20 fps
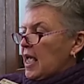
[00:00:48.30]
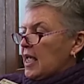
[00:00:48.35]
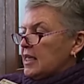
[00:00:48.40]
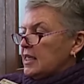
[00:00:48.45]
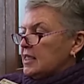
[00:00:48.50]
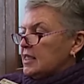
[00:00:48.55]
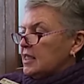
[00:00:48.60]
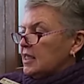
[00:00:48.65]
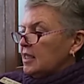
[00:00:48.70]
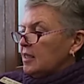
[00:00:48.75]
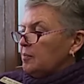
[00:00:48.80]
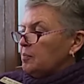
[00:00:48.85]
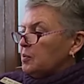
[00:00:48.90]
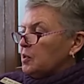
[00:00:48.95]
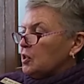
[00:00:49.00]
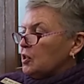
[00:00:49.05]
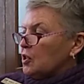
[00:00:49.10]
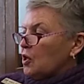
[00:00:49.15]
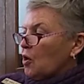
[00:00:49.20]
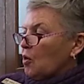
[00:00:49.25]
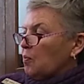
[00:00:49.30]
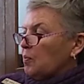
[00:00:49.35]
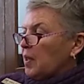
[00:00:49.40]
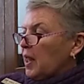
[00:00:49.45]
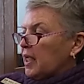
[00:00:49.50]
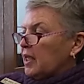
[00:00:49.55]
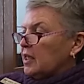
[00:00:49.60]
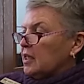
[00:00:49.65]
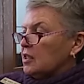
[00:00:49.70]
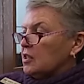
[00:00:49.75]
and deep snow
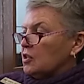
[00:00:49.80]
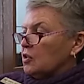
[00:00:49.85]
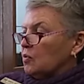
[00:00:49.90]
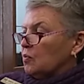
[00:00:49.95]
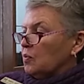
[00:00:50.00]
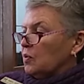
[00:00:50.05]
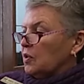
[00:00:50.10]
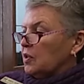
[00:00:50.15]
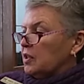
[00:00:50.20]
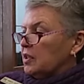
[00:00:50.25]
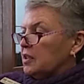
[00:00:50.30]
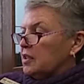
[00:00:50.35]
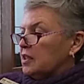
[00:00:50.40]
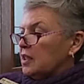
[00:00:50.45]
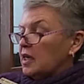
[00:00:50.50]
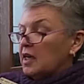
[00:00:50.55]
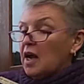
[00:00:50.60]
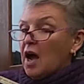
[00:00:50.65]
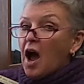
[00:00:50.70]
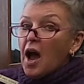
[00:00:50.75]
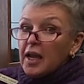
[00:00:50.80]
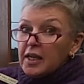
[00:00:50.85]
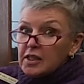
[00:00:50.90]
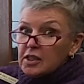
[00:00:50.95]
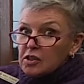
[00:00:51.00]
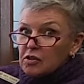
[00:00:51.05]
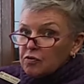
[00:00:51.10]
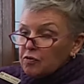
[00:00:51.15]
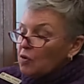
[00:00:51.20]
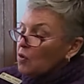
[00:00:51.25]
blankets the woods, and
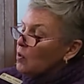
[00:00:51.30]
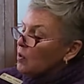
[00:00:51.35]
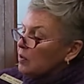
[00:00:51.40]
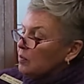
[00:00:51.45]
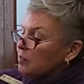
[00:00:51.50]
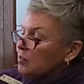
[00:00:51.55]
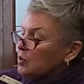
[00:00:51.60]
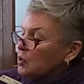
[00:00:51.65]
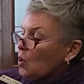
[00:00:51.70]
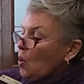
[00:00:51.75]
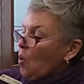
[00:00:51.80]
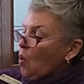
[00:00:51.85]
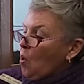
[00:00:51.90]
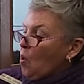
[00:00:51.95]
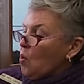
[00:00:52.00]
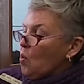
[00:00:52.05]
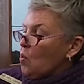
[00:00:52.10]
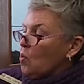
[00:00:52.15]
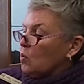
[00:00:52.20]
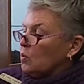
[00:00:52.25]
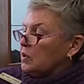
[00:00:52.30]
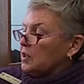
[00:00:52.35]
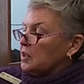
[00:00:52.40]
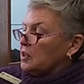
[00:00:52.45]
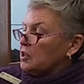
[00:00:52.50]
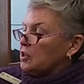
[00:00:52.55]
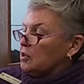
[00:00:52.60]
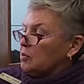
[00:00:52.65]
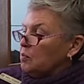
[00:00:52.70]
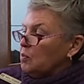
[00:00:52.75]
ice forms cold
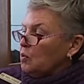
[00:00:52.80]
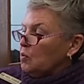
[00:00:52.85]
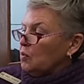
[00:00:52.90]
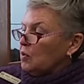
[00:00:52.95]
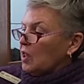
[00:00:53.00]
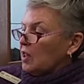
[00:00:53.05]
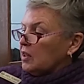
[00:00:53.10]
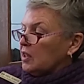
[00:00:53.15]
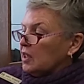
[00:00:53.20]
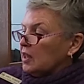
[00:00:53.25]
and smooth on